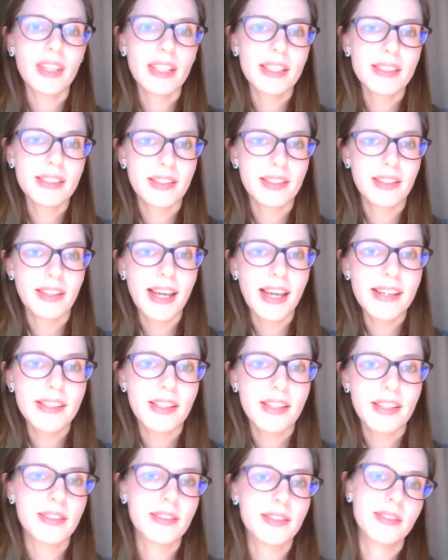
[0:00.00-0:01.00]
these
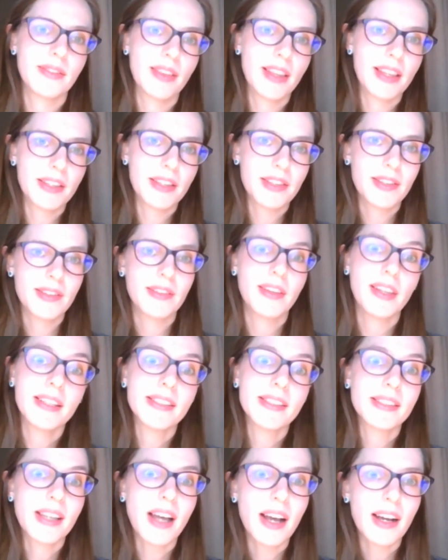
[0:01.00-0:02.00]
cases,
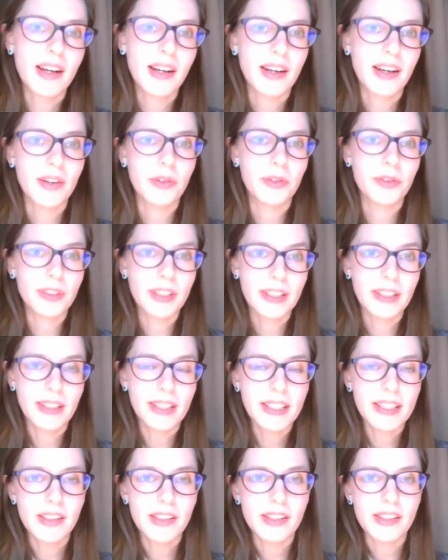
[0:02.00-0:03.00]
this saga in
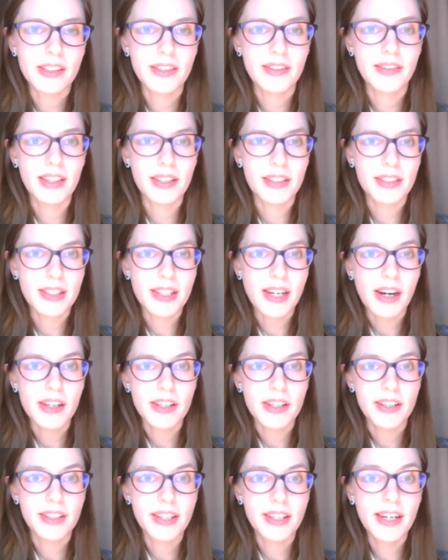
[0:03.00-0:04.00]
Italy that
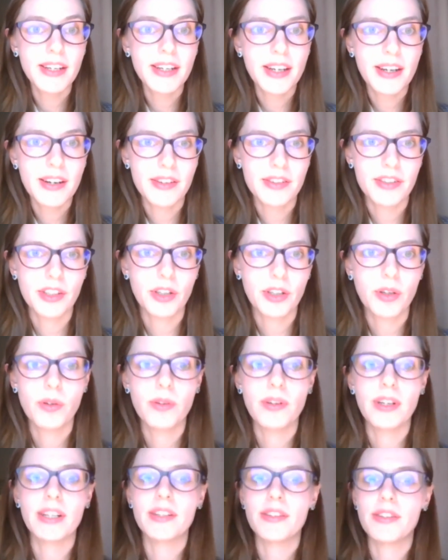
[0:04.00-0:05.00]
started 10 years
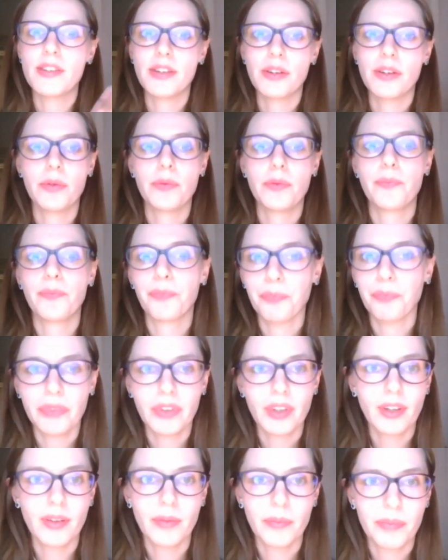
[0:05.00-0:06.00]
ago and
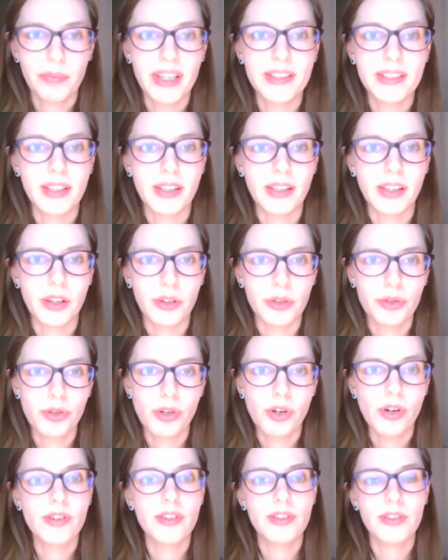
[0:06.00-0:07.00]
basically
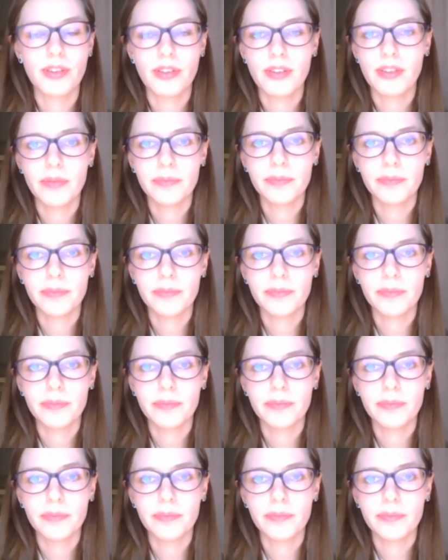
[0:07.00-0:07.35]
concerned